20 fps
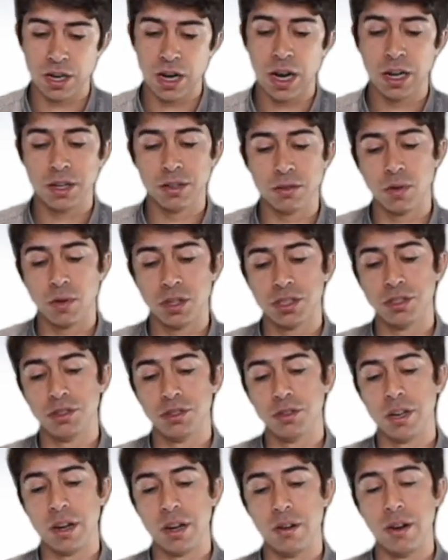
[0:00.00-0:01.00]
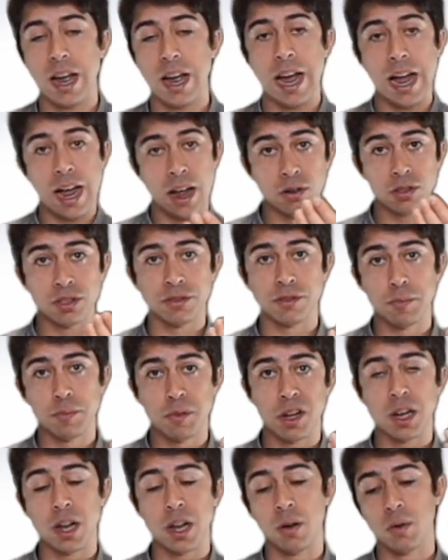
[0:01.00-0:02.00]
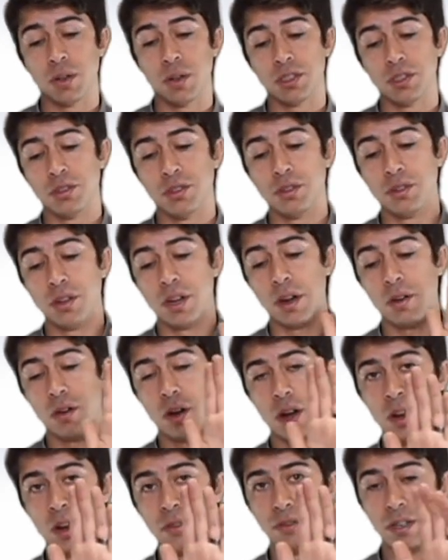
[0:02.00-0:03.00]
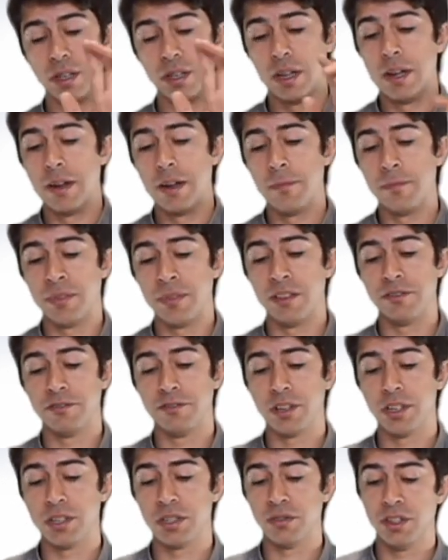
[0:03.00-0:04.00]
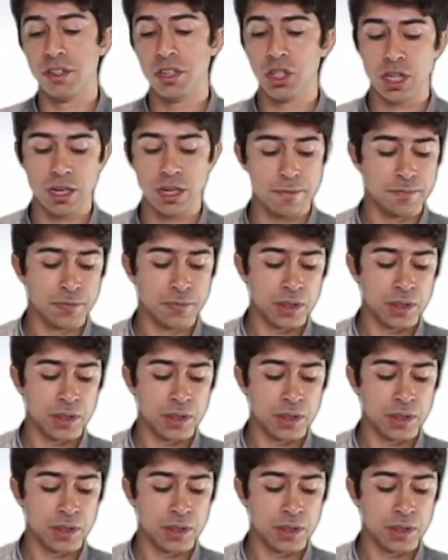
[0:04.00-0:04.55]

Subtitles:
I don't want it to go out of the part. I want it to go over the first feature.